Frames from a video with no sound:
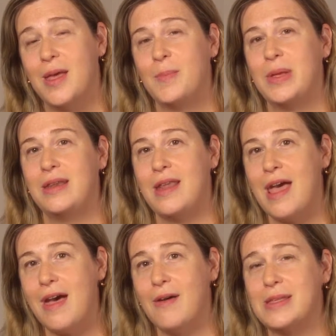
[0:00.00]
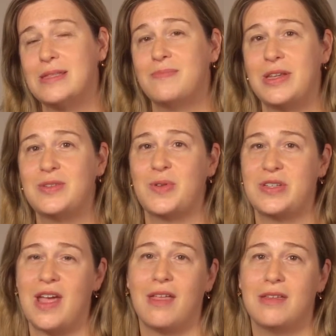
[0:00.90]
But now it's much more
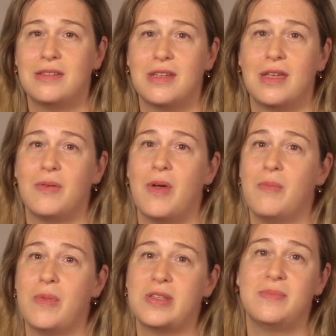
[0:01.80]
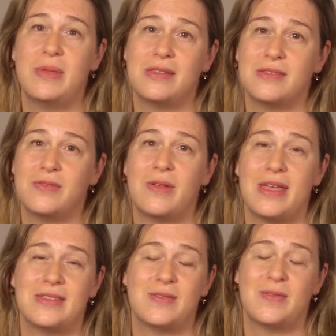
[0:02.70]
challenging. Most middle school,
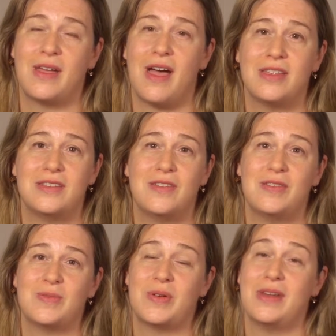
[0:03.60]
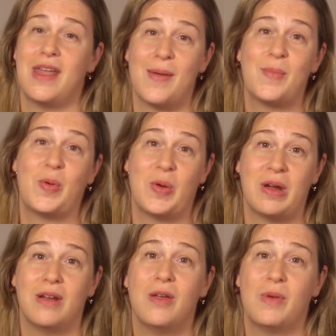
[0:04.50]
high school, college students were not
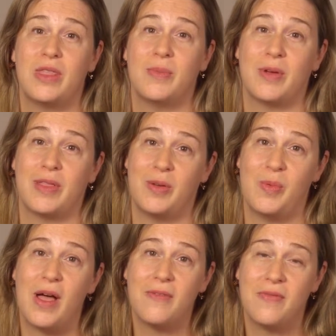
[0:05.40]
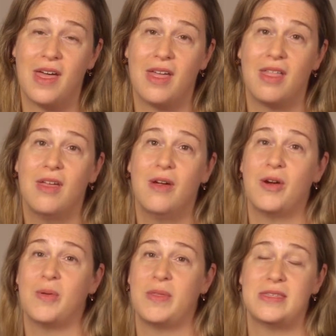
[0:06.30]
born when the Berlin Wall fell
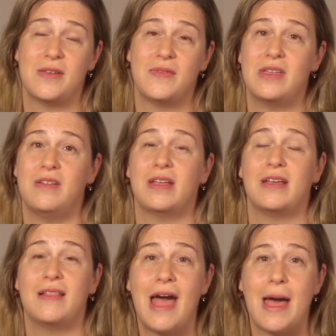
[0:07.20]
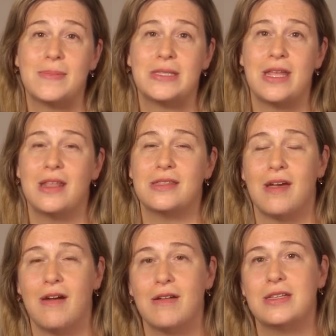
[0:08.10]
or when the Soviet Union collapsed. And it's
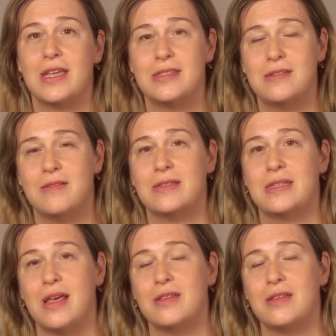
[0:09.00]
hard to get students to